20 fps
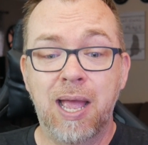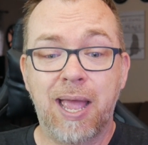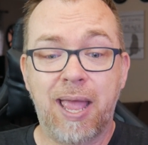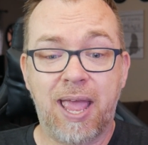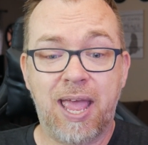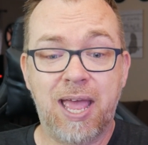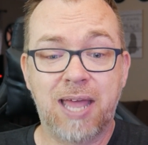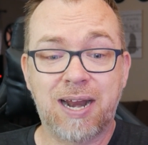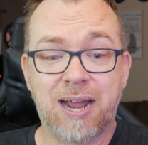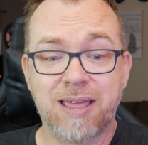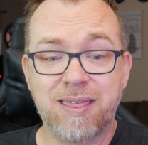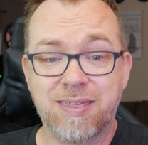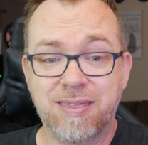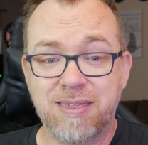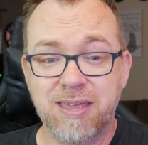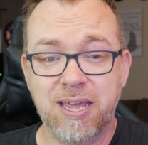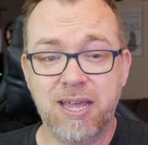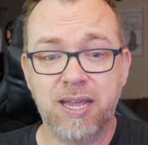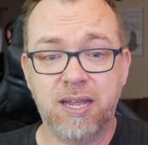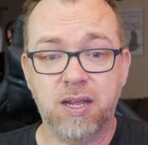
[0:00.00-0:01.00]
And I
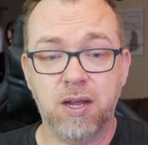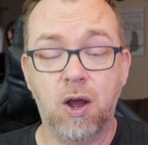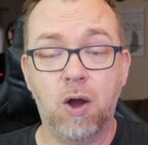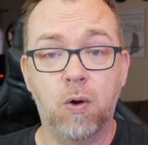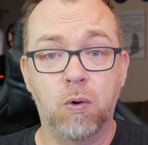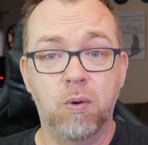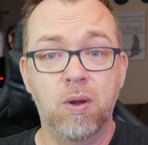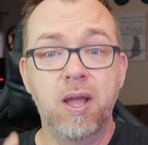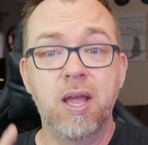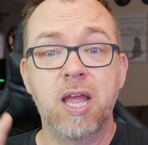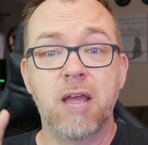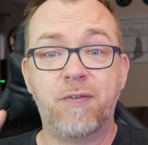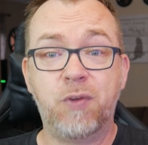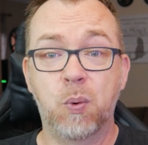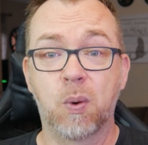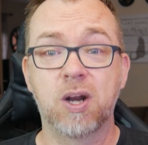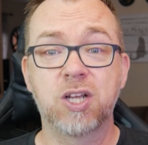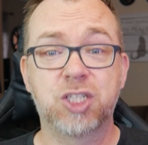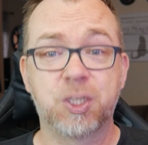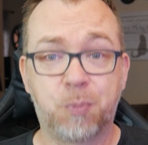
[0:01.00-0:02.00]
think, oh, if
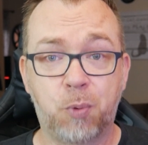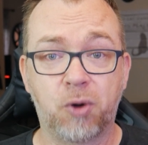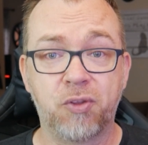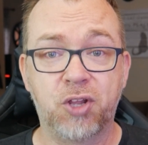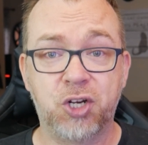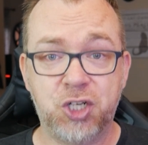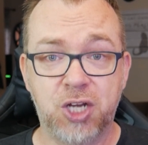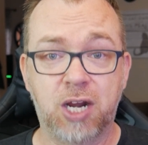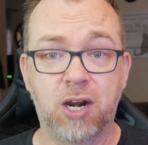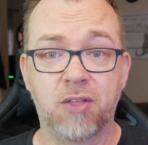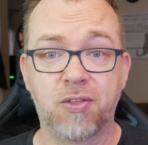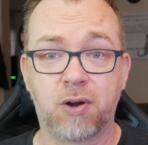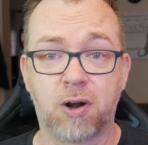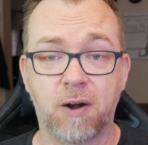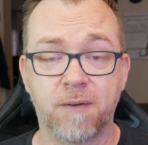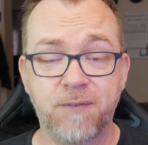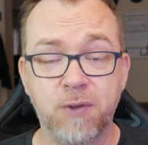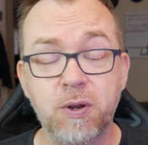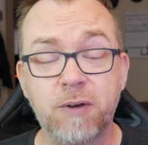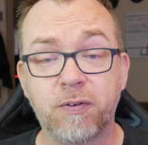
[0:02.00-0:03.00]
you want to support the channel, there
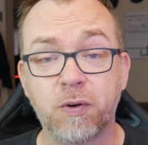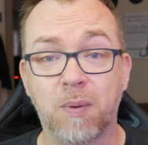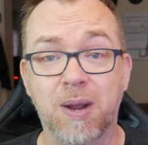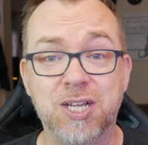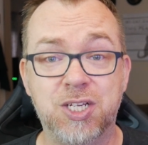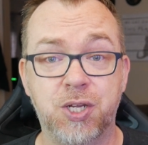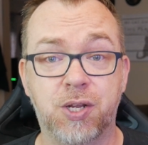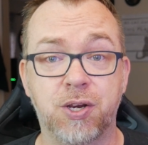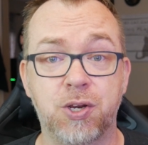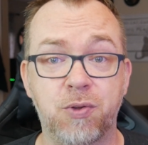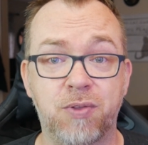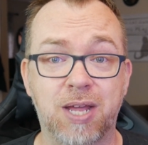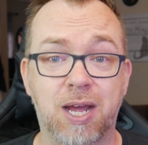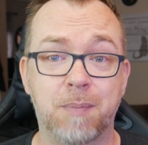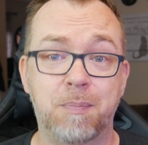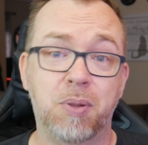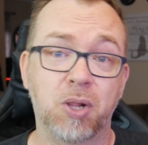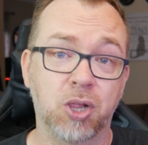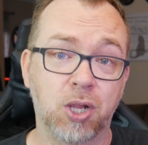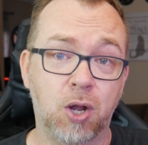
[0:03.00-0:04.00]
are a few different ways you can do
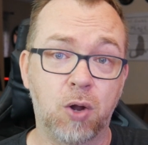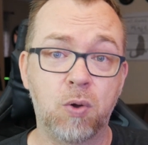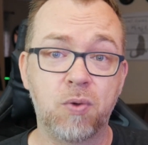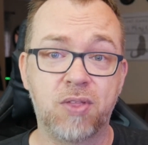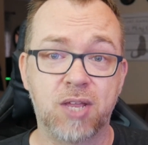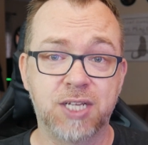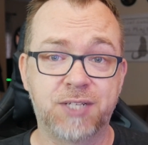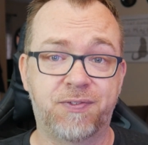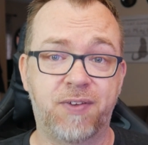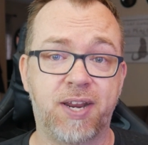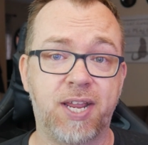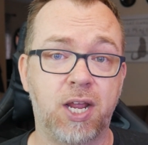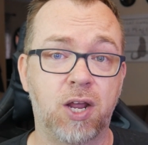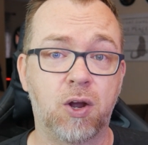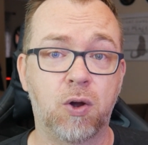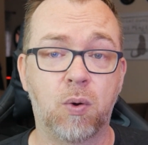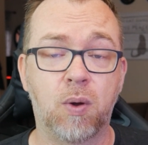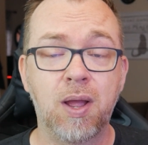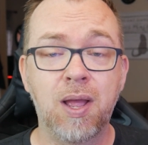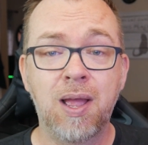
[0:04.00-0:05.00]
that. Below this
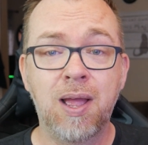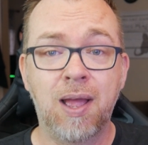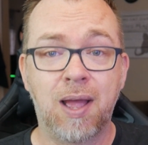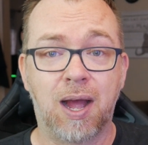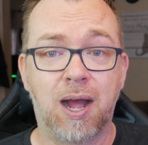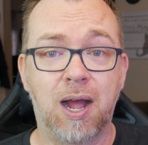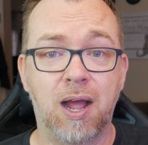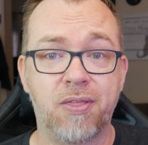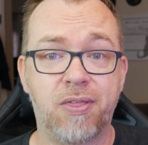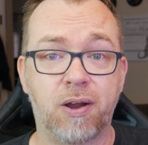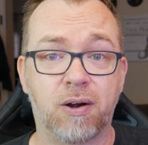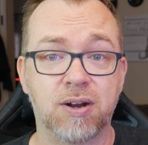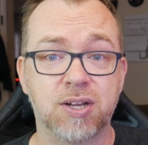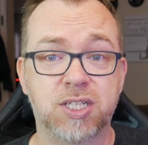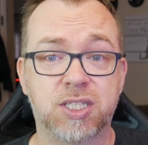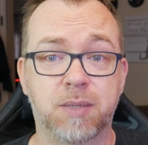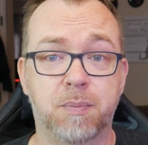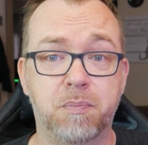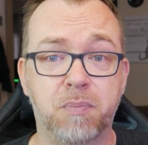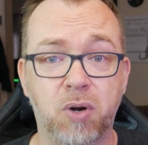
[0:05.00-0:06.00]
video, uh, there
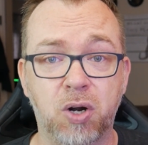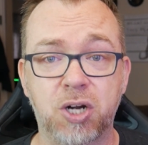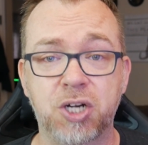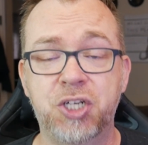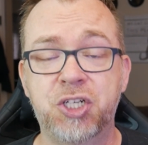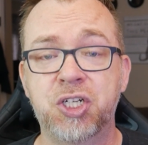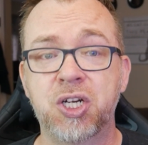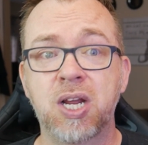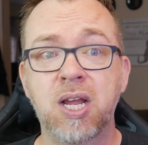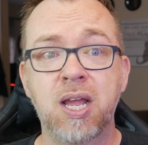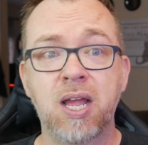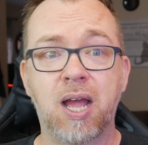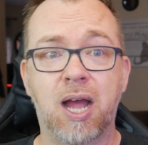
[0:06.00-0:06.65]
is some merch.